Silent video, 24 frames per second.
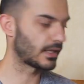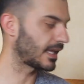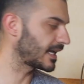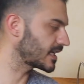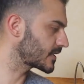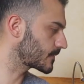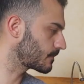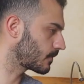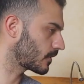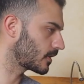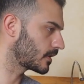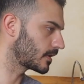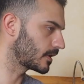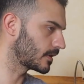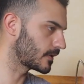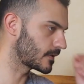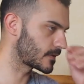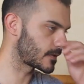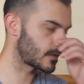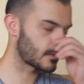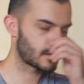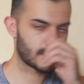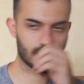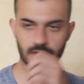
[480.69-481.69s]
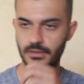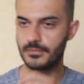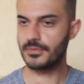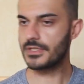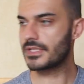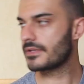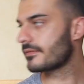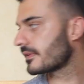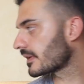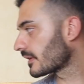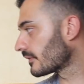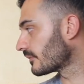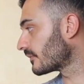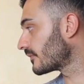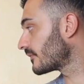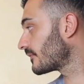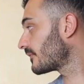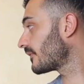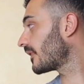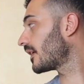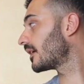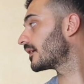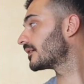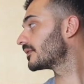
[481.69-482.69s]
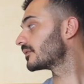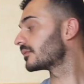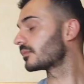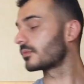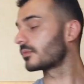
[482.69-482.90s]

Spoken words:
last part is, so let me see if I can find